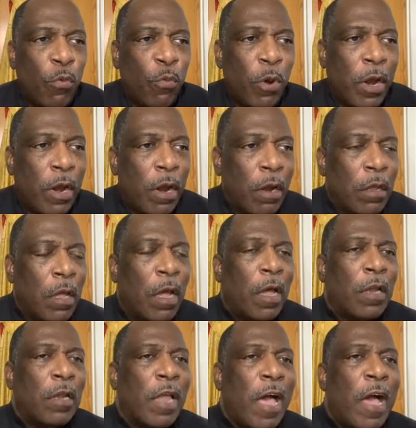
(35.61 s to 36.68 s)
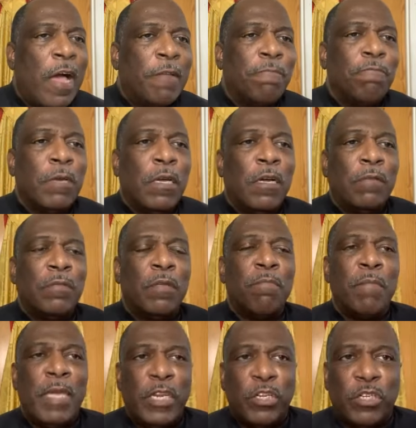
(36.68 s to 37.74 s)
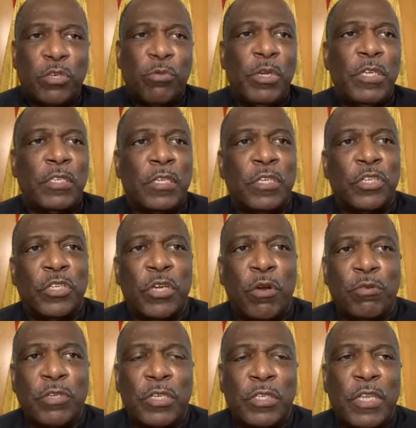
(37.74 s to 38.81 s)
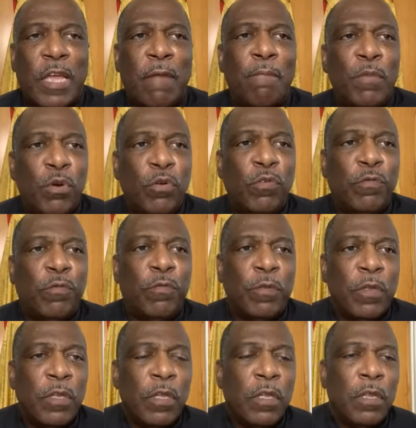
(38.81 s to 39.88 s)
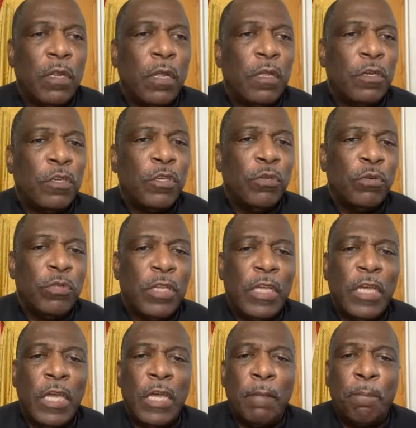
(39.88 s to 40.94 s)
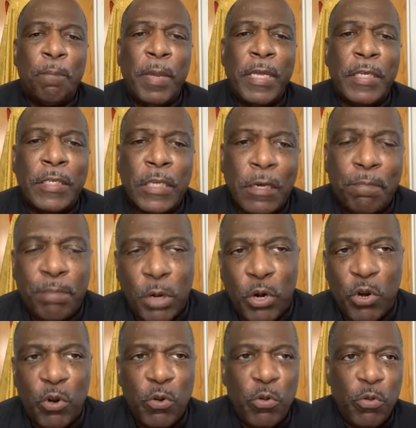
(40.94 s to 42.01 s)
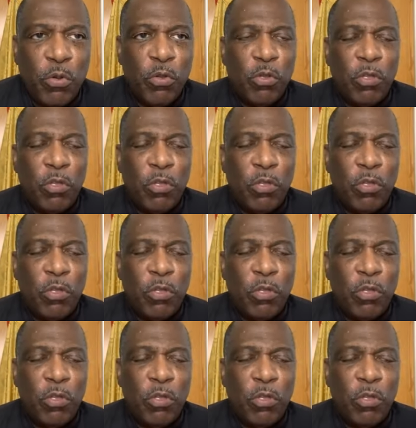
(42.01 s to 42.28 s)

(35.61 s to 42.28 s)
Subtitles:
where a lot of the ministries and churches have moved to the episcopal